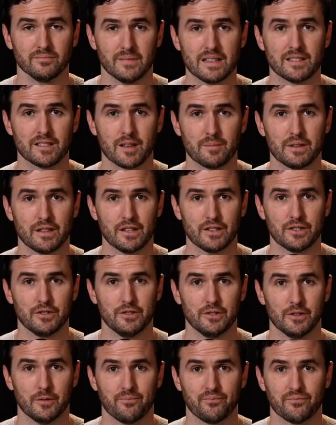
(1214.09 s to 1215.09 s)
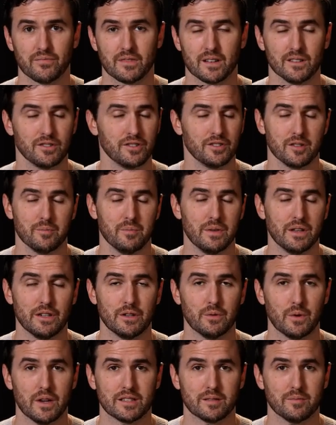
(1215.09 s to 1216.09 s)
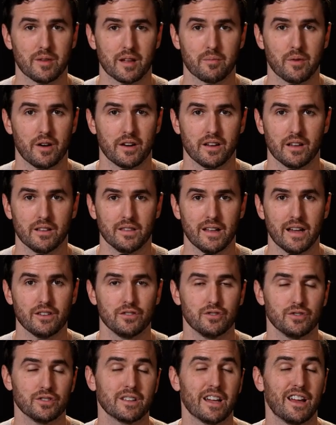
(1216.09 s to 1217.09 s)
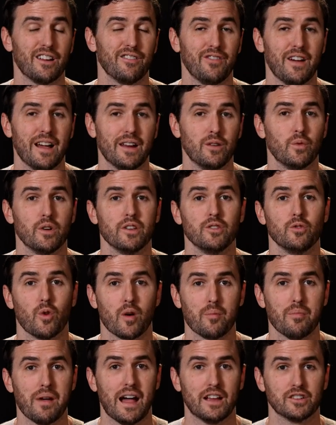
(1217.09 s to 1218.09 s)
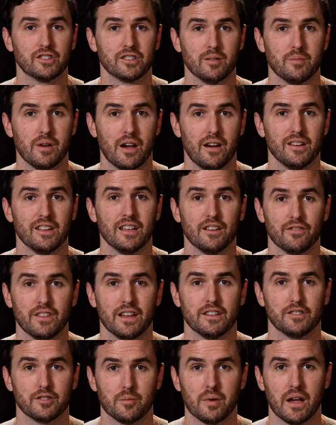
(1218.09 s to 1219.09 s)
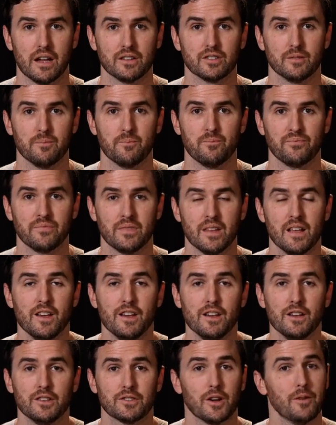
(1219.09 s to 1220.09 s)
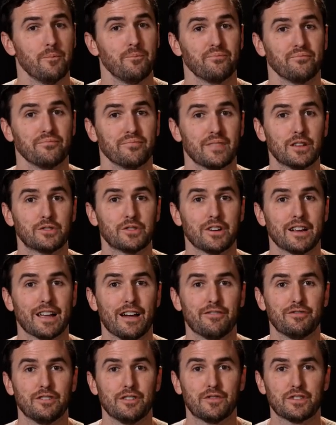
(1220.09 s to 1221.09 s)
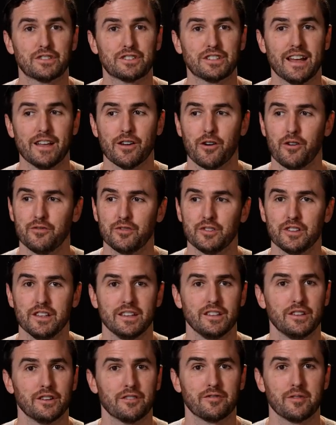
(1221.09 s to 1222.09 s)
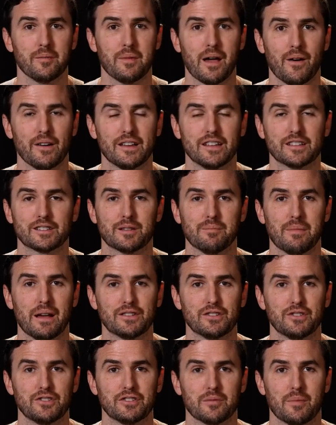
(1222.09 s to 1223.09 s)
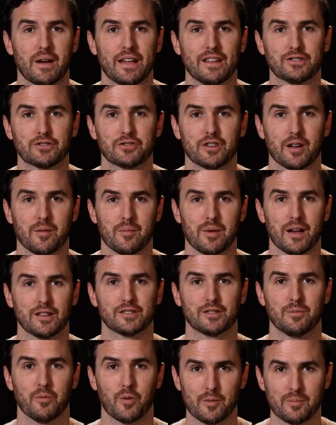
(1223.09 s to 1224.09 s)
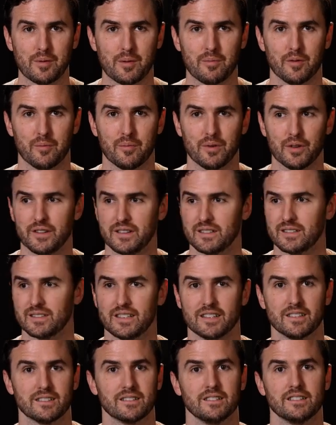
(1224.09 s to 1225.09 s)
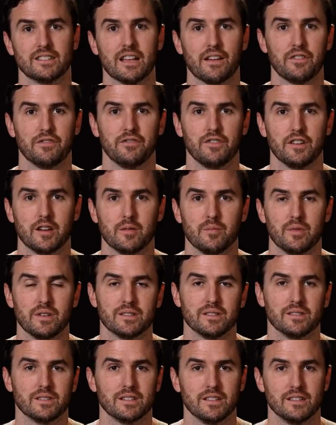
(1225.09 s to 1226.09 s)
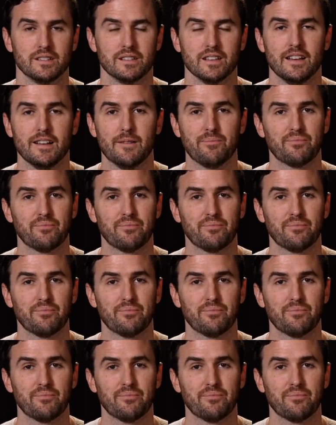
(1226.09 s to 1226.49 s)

is something that you do because there's a million ways to make money online. You just got to find what you're passionate about if that's your passion. So that's what I got for you for today. Hopefully, a year from now, I get some messages on my Instagram about some more people building six and seven figure businesses